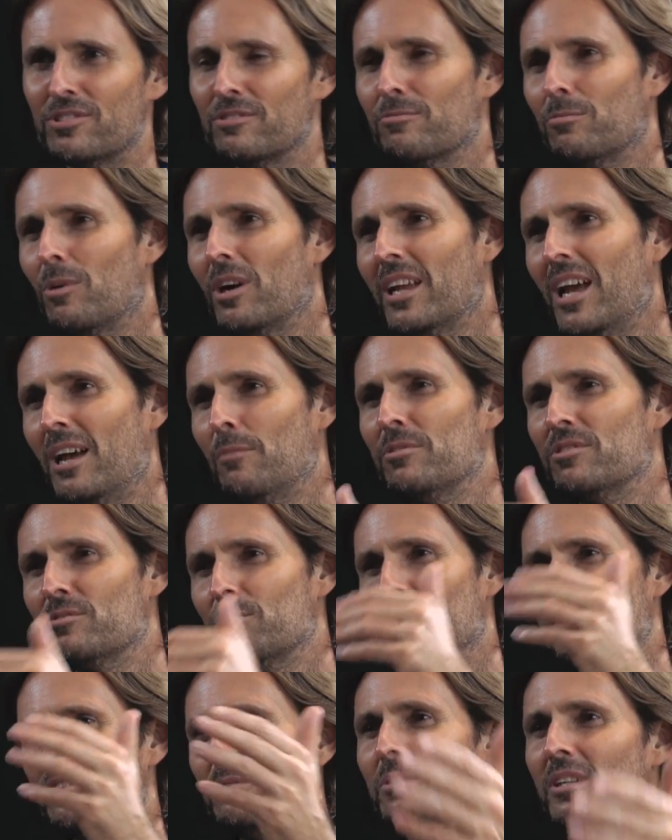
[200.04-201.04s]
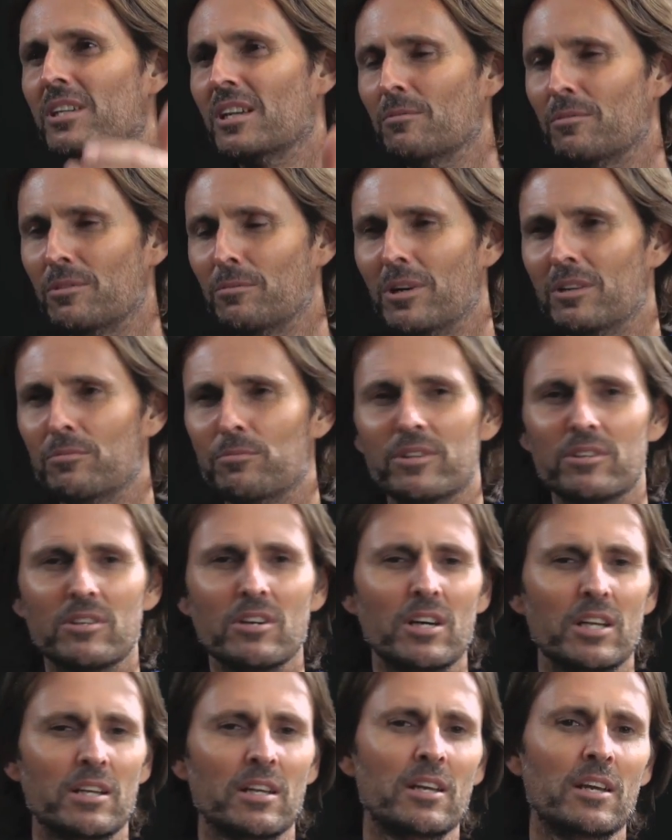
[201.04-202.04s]
of what happens when you become at one with
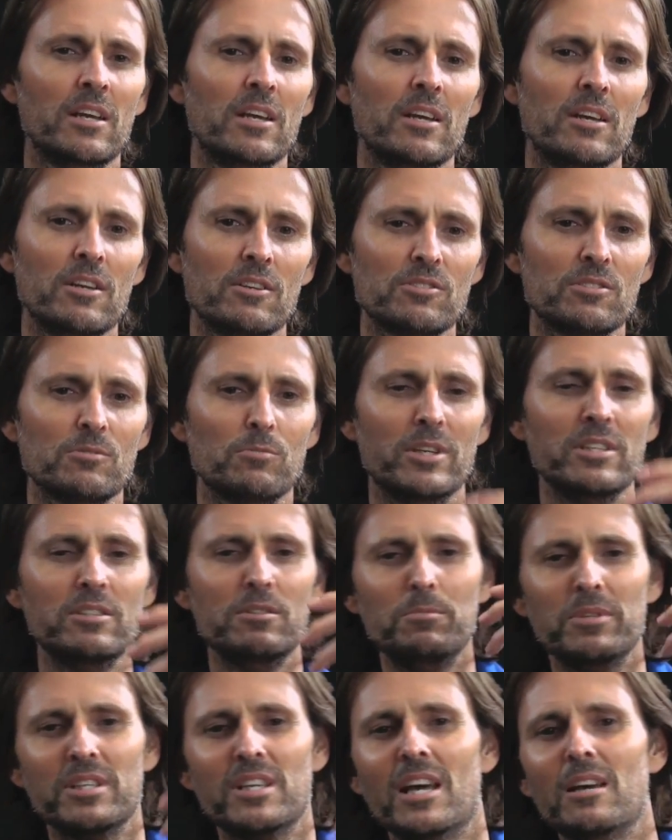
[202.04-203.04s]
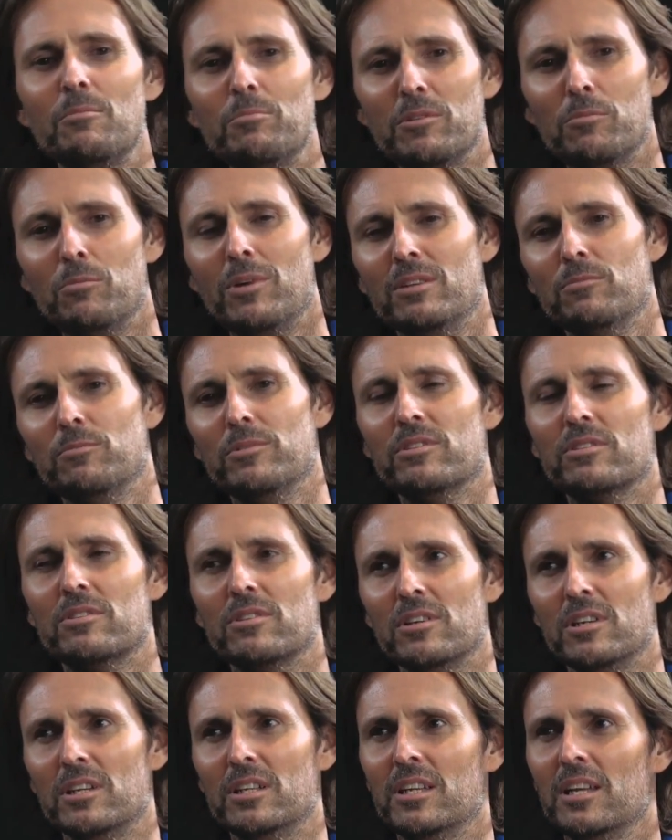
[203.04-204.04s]
God. So when you become at one with
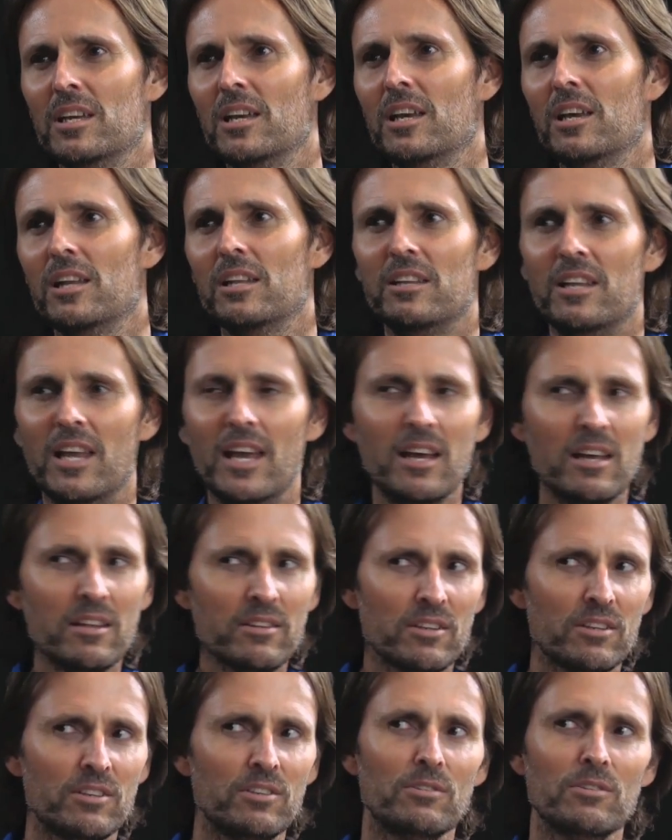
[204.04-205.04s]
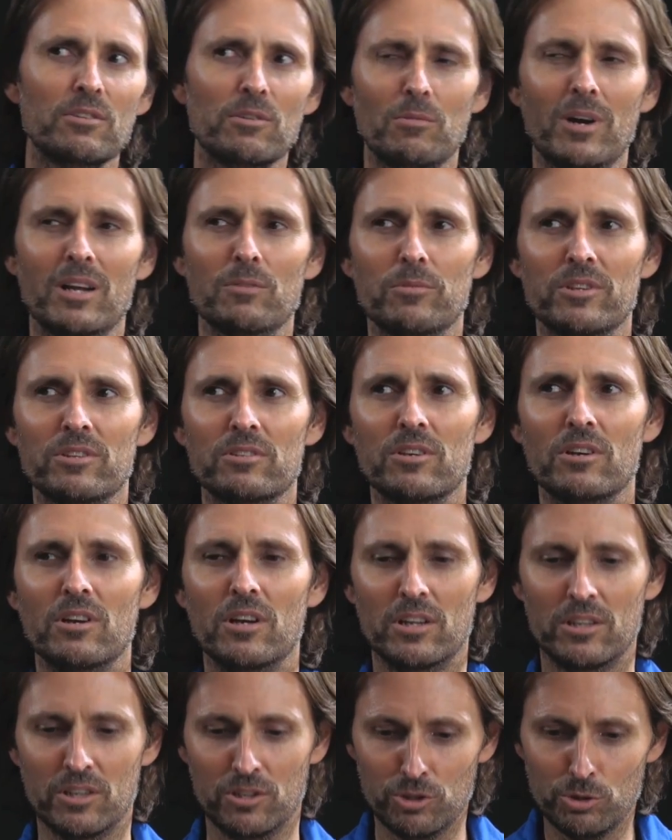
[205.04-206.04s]
God, now that you're at one with
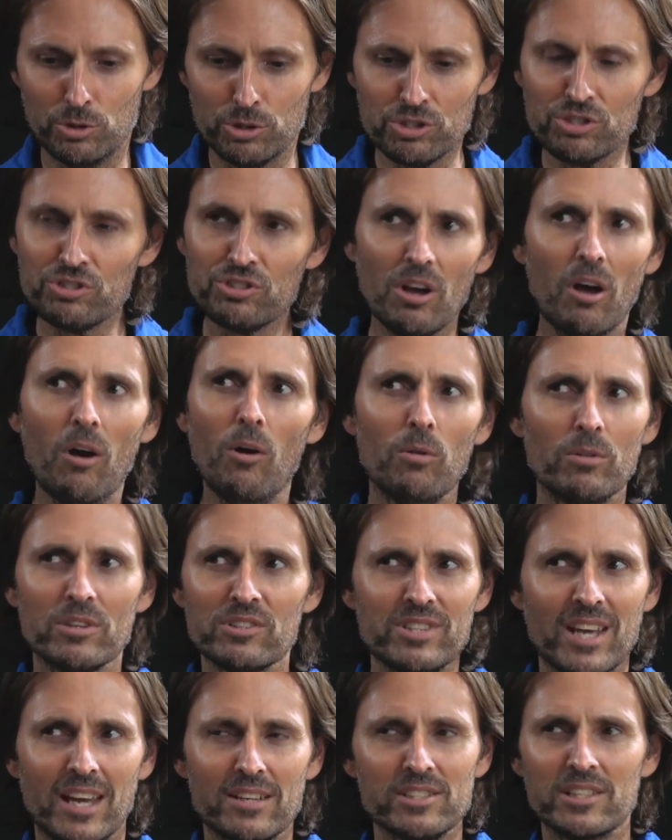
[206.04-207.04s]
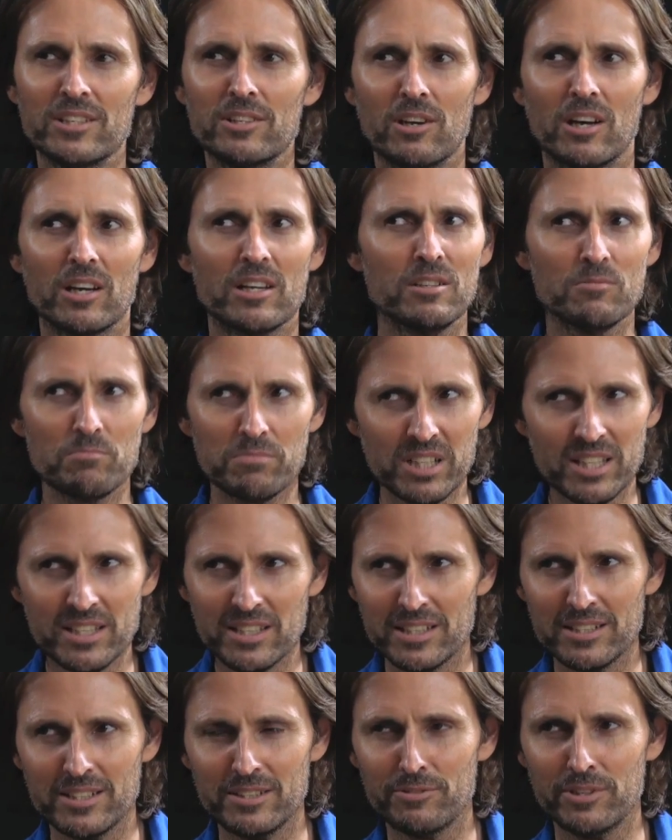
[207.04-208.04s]
God, your soul has actually got
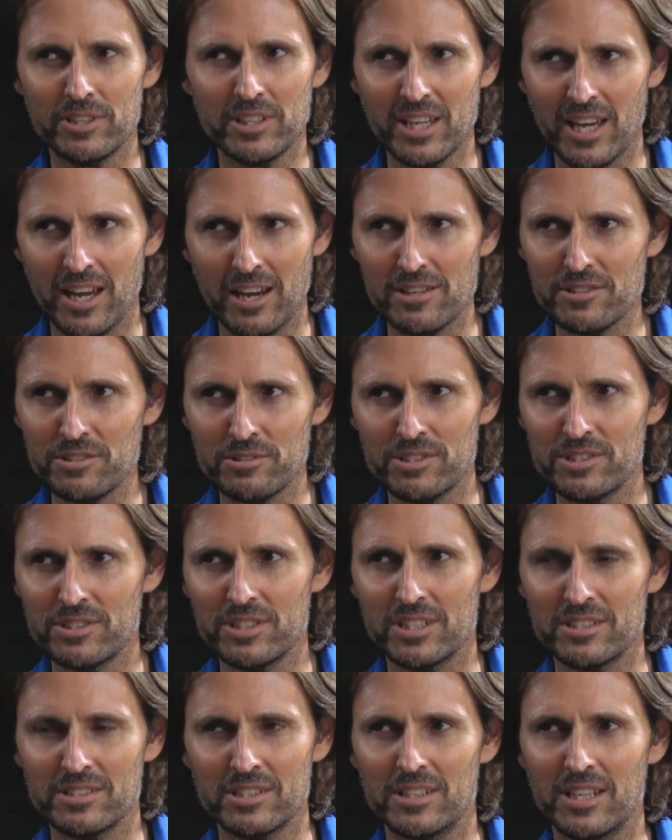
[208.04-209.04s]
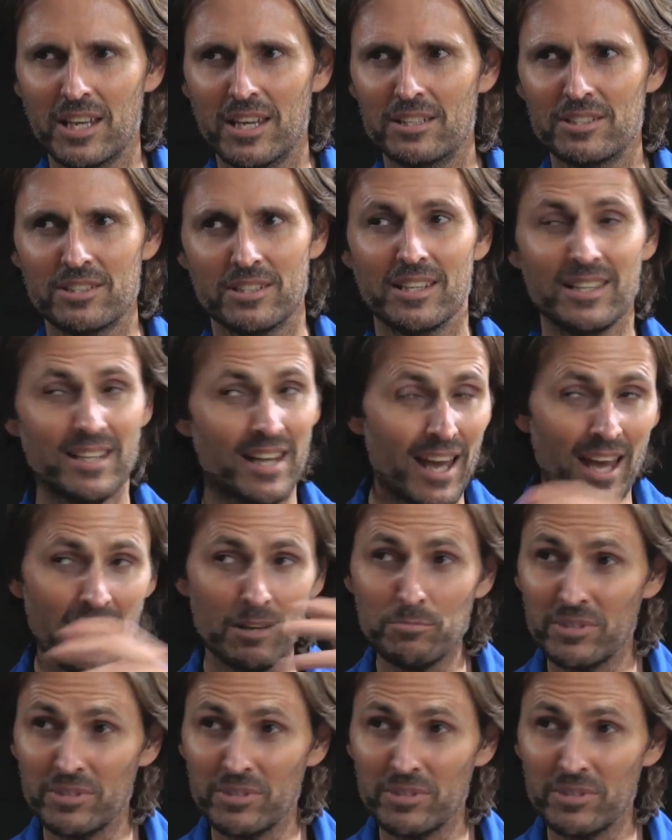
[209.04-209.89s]
completely different characteristics and nature that it had